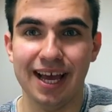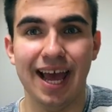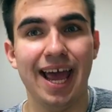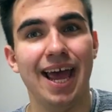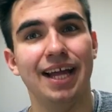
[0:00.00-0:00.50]

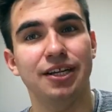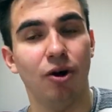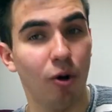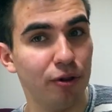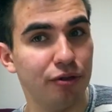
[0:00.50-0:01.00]
and
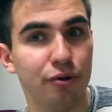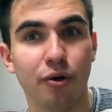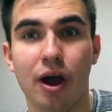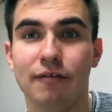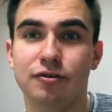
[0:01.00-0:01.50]
also
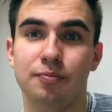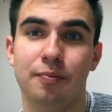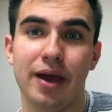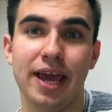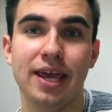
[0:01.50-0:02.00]
you have to
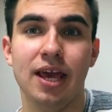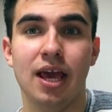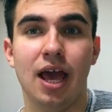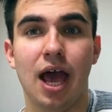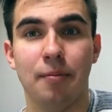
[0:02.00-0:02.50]
pay
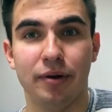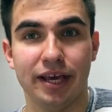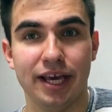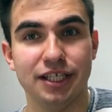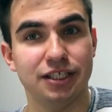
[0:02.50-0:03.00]

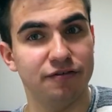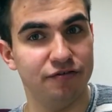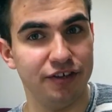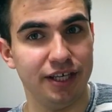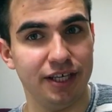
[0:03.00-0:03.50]
application
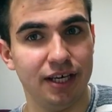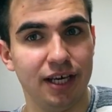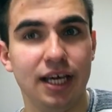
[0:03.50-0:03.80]
fee.